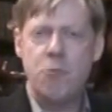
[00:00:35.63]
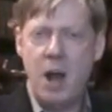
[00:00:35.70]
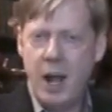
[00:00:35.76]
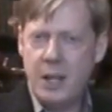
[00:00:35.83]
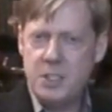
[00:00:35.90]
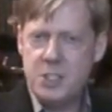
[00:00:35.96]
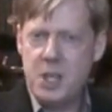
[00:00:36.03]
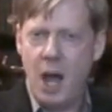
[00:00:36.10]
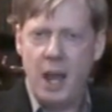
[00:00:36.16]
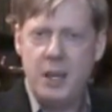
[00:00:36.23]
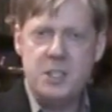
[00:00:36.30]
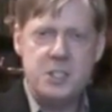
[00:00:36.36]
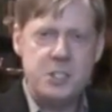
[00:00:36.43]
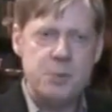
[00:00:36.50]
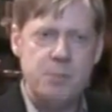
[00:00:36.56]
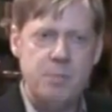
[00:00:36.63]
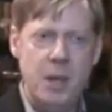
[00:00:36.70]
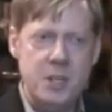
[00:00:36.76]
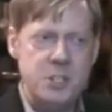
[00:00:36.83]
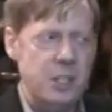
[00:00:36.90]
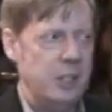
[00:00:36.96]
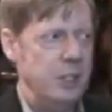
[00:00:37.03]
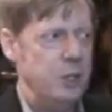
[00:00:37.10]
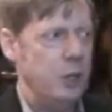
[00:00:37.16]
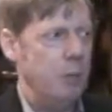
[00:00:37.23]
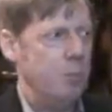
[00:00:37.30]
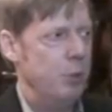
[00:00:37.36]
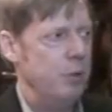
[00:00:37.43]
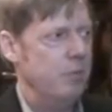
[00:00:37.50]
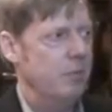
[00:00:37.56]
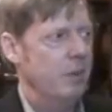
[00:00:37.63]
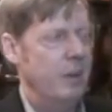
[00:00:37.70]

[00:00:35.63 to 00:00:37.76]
rocket science. Basically, you can put